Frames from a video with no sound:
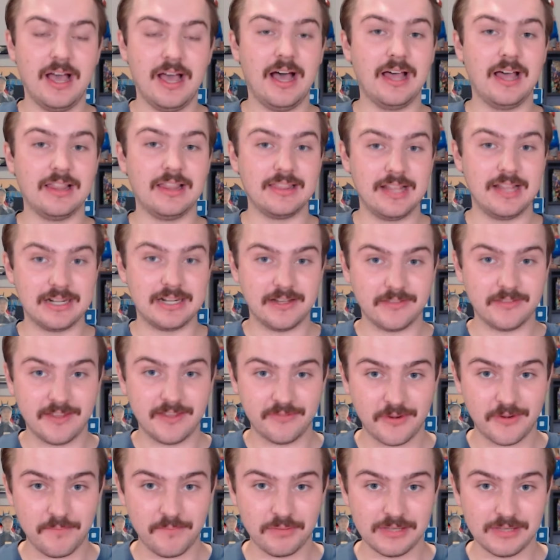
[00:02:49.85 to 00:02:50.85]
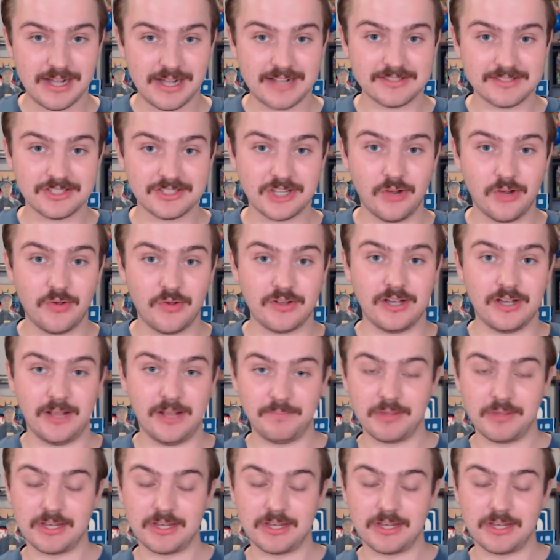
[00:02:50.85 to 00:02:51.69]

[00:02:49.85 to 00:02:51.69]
a lot of different plots going on.